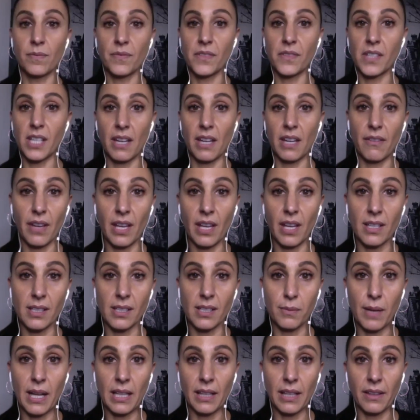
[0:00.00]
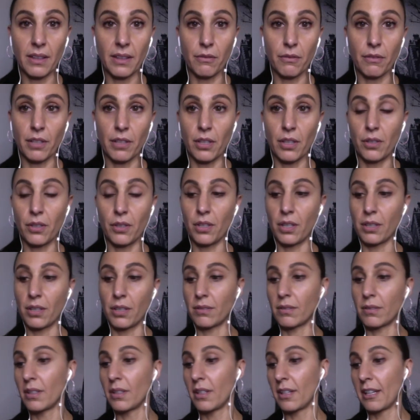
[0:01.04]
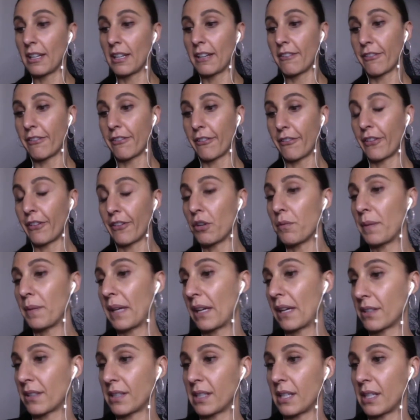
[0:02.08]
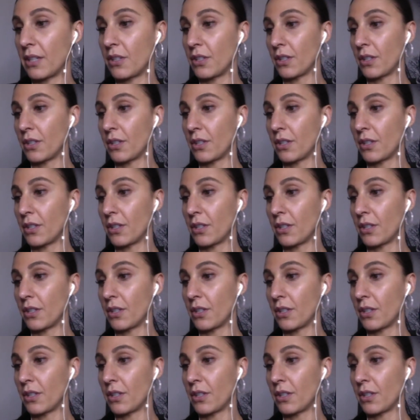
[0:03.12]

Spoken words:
TV as well at the reunion for filming. I said, you